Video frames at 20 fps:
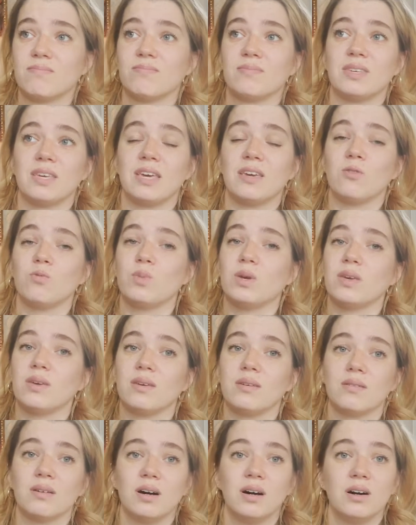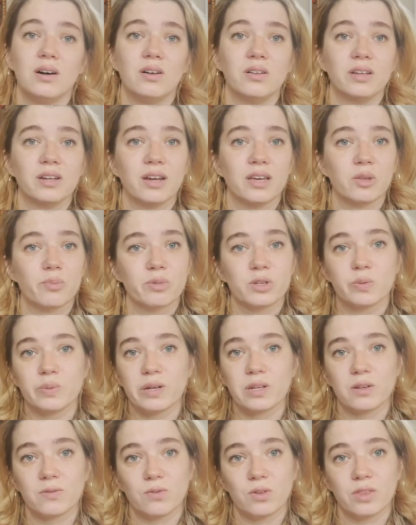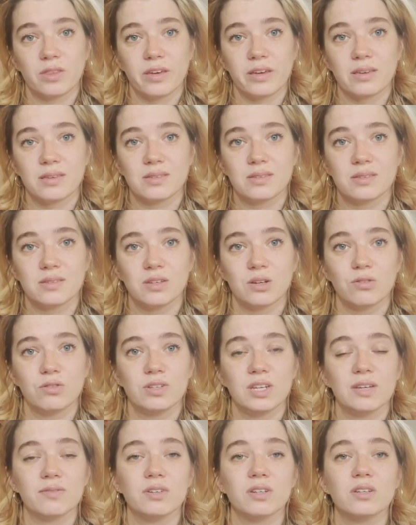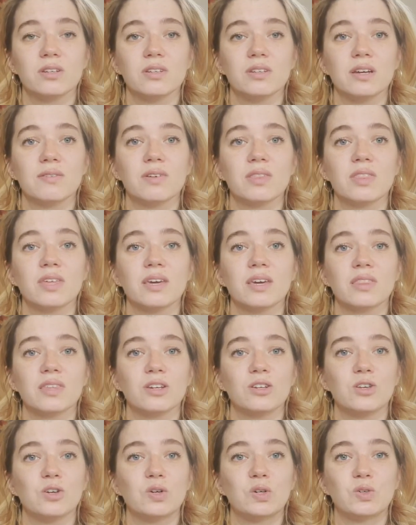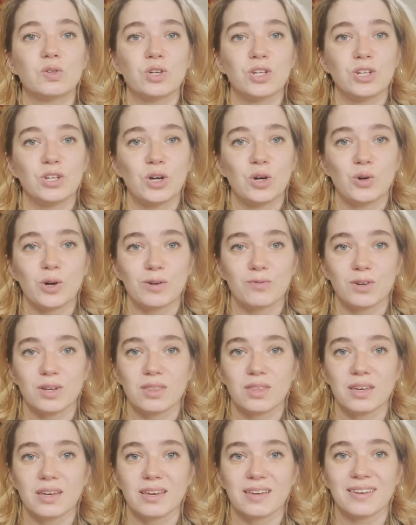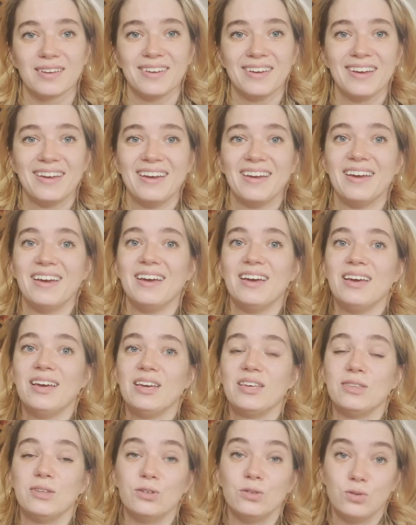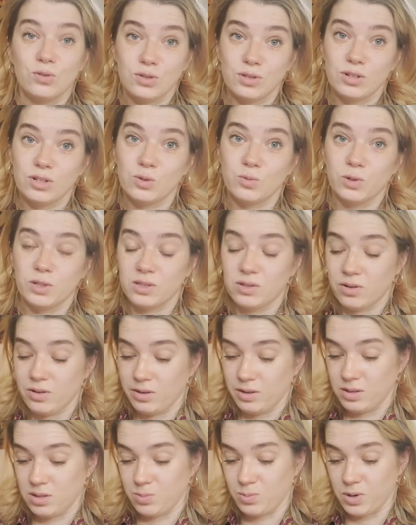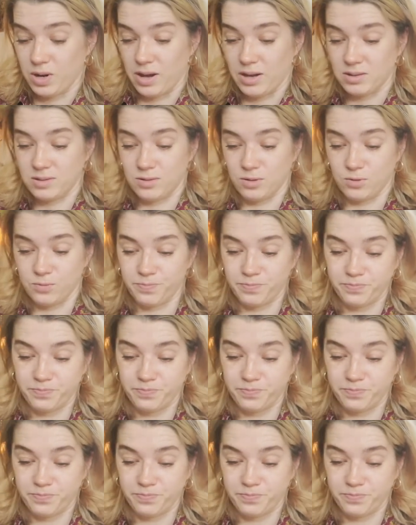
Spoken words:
gave me a whole another perspective on things. So never think that you already know everything. Your users will certainly surprise you.